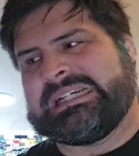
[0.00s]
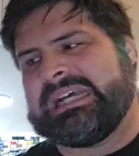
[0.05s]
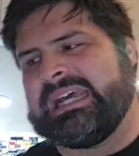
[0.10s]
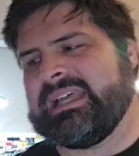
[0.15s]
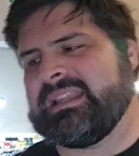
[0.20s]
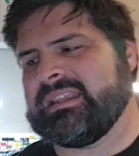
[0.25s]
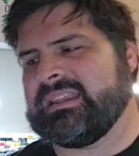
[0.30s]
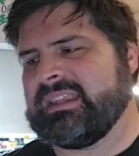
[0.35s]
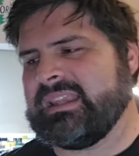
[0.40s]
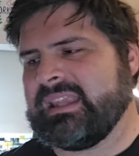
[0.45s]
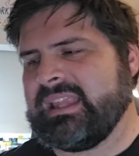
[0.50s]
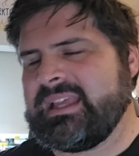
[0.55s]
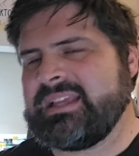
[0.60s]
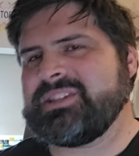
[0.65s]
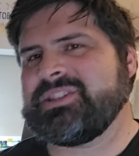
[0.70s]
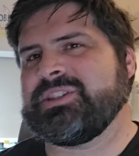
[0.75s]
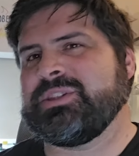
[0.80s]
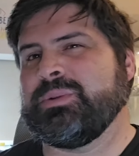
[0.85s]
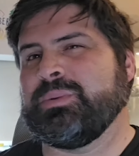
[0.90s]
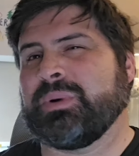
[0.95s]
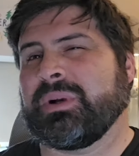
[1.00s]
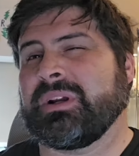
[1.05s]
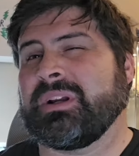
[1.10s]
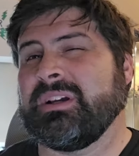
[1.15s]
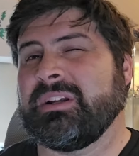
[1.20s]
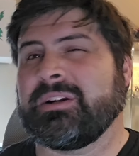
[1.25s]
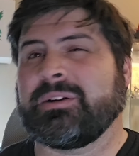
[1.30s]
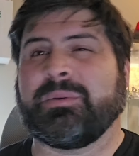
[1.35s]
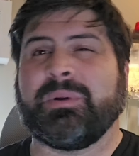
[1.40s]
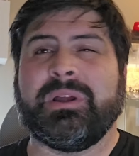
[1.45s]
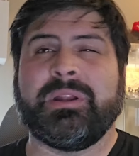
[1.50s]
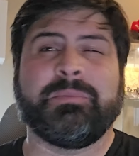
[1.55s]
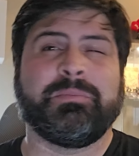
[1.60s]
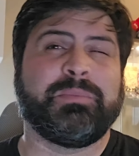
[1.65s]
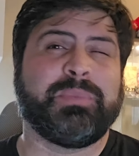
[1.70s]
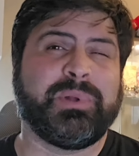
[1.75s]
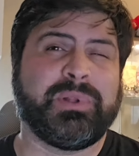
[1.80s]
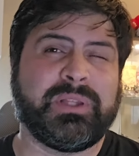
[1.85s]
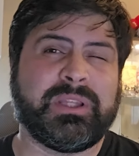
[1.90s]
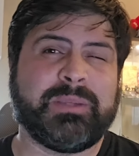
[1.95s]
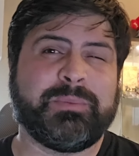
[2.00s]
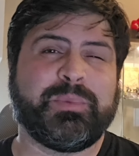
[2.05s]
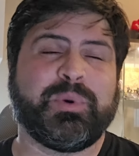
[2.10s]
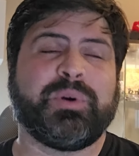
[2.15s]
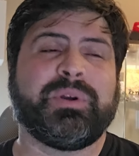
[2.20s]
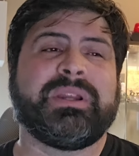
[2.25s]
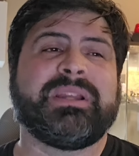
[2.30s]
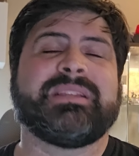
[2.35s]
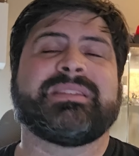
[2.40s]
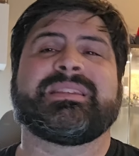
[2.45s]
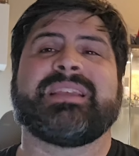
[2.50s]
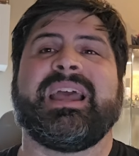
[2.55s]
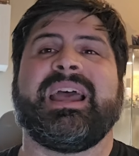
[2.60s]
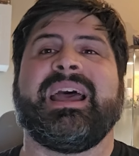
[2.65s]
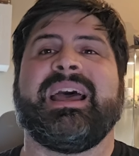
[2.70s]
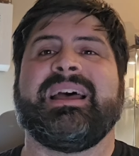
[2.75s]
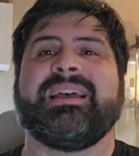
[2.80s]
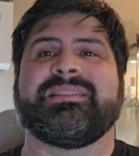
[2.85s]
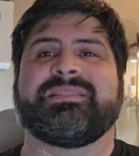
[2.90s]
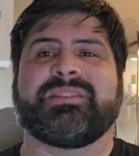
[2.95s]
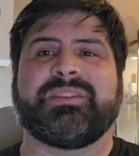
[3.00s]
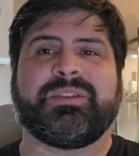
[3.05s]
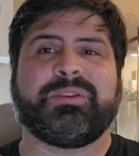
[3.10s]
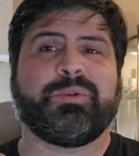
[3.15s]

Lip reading: unless you are going to run Bully Boys as